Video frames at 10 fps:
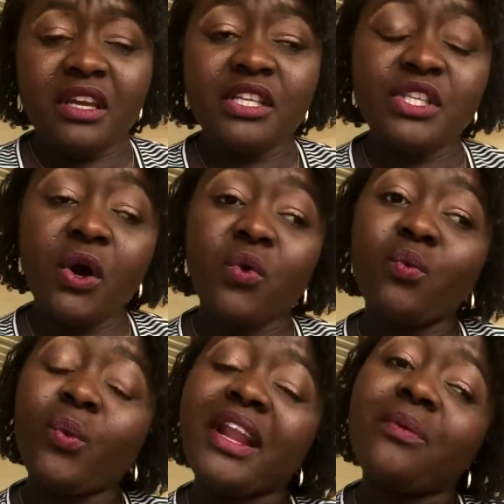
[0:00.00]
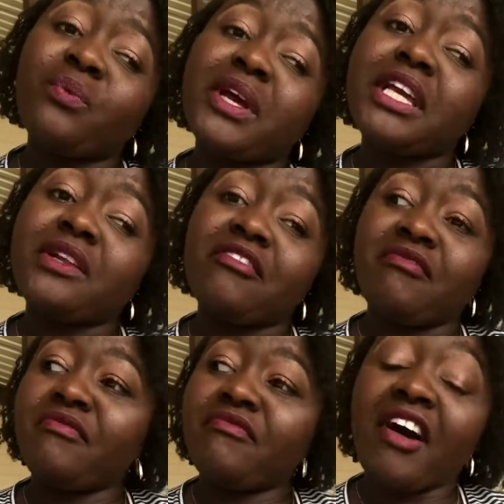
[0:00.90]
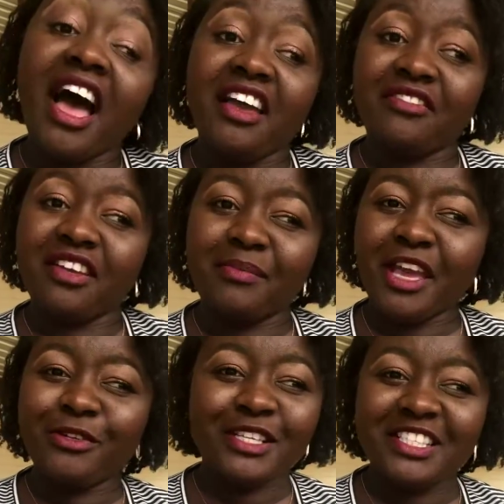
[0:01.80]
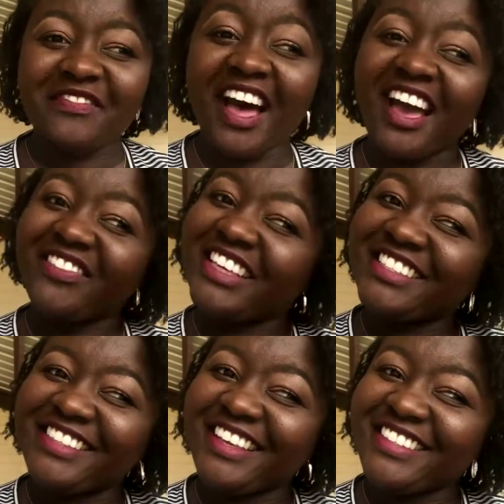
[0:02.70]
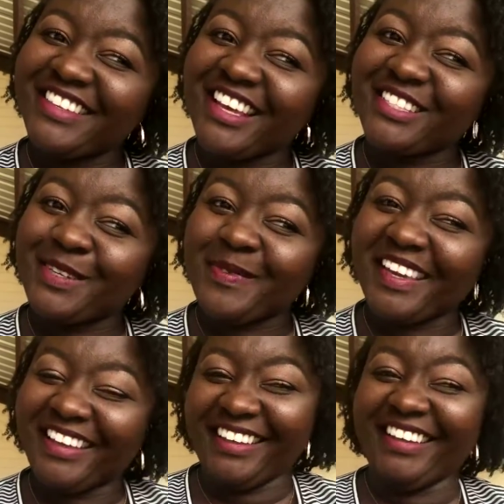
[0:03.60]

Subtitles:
So what I'm really 5, Emmanuel says 5. He's next to me.